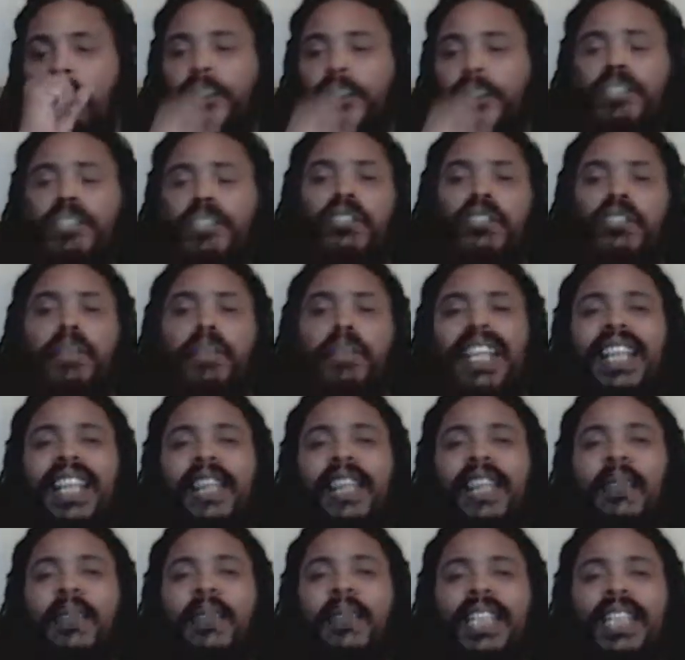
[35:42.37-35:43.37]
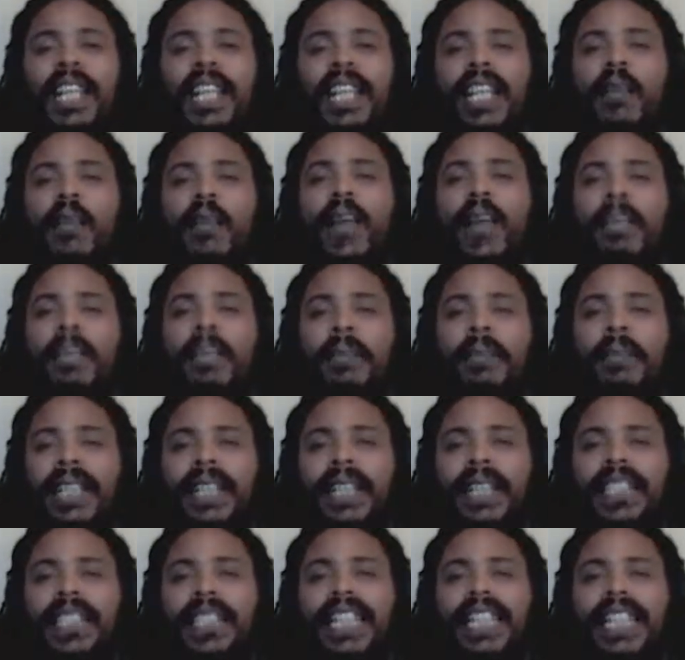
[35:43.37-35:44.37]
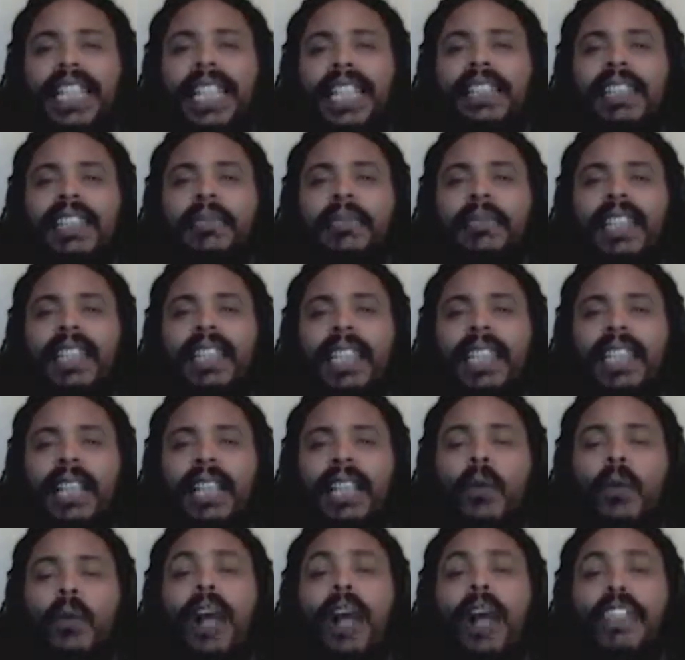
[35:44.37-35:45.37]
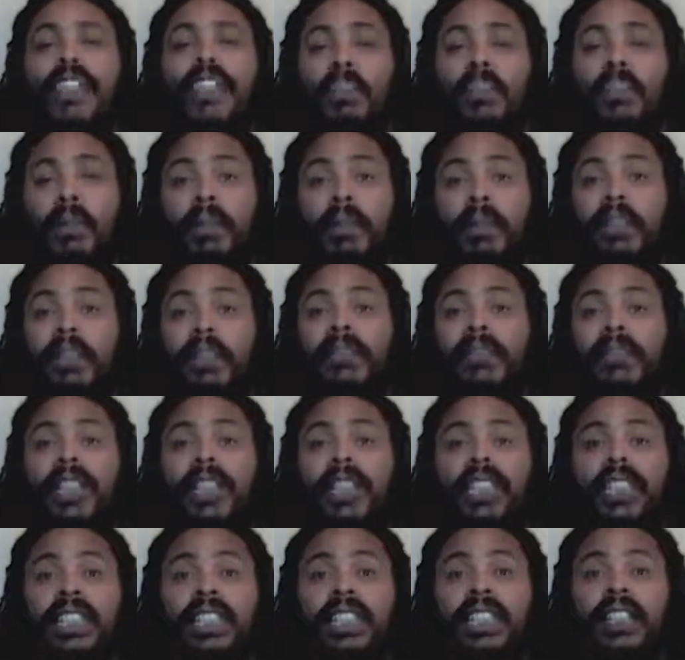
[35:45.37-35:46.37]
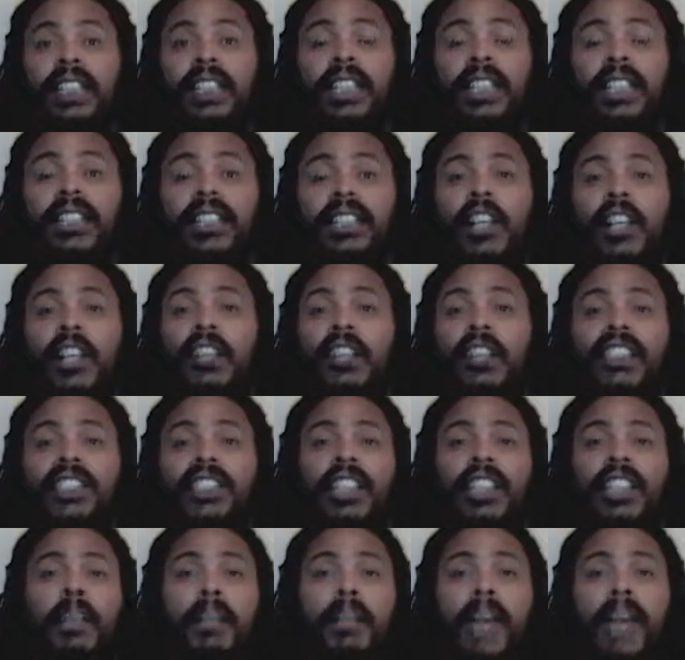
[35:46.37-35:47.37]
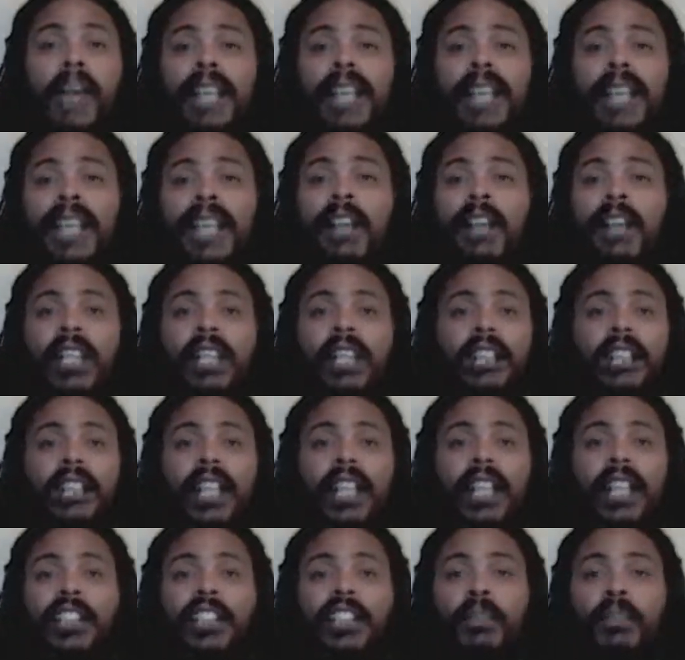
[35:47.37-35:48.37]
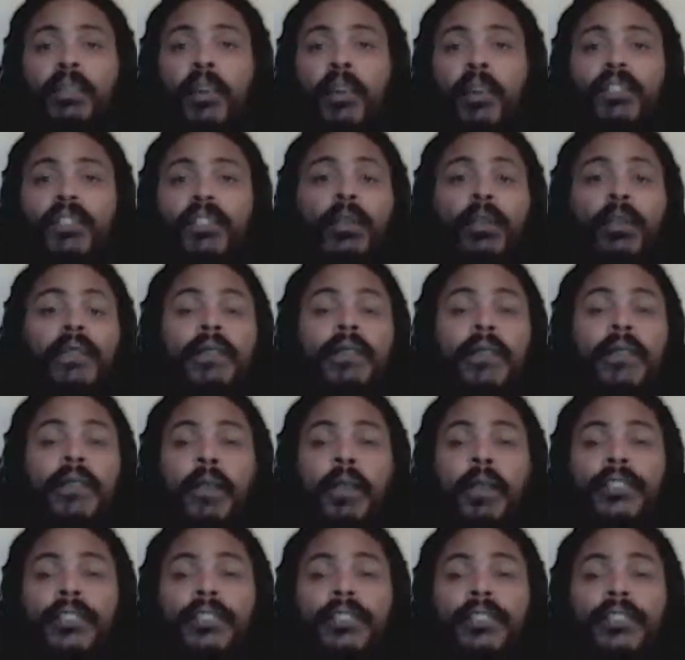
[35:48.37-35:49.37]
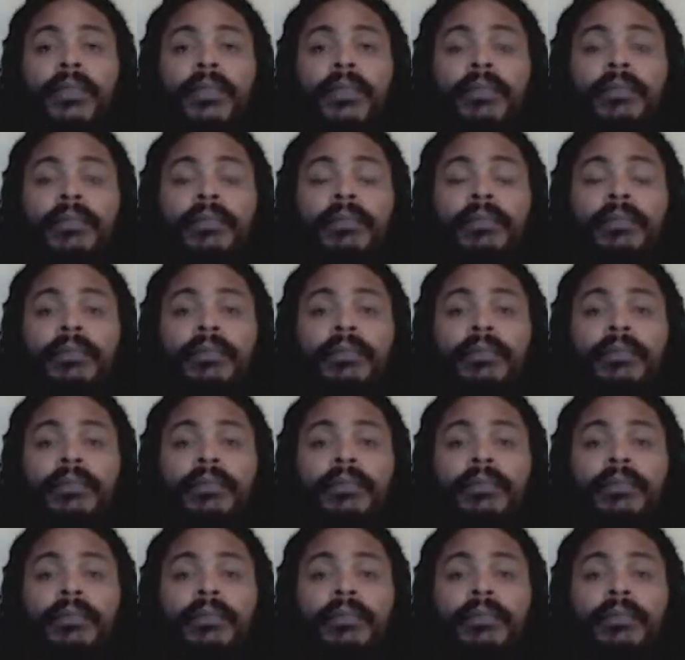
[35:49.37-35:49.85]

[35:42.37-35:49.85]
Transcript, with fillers: oh, excuse me, it would take quite a bit to get them to think, wow, these people are really serious and aren't just going to back down at a, at a small show of force.